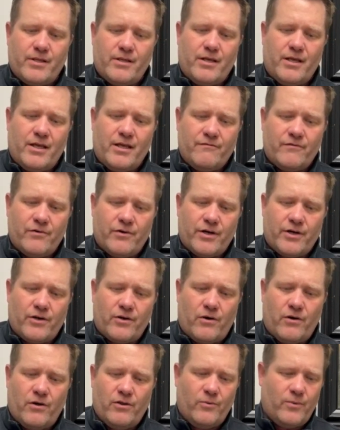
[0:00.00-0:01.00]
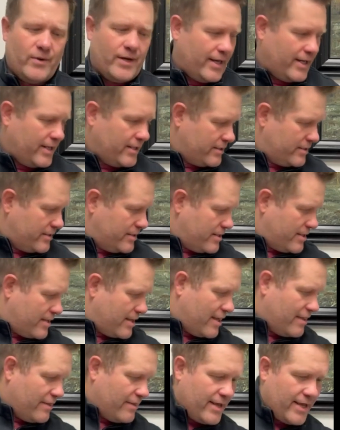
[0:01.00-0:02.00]
Invert it all the way,
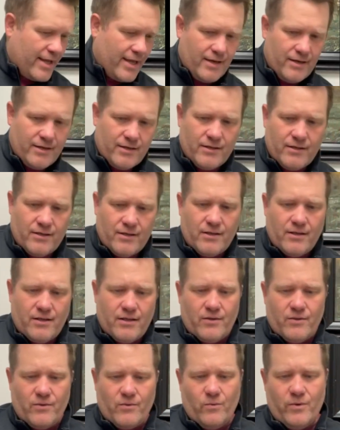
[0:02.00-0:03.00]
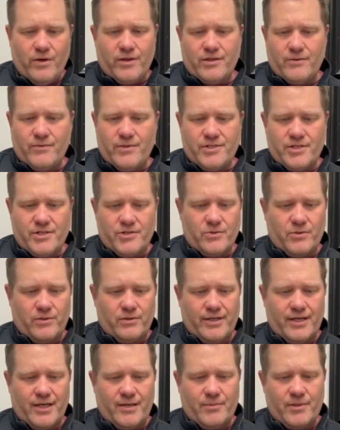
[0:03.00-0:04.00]
and then with the residual
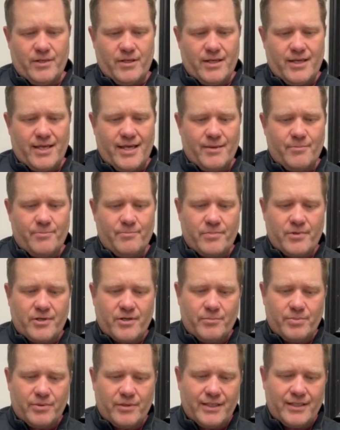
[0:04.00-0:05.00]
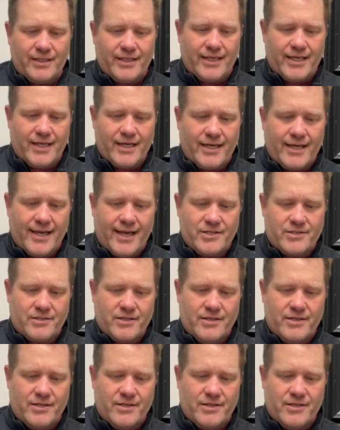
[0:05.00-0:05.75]
limb, completely engage the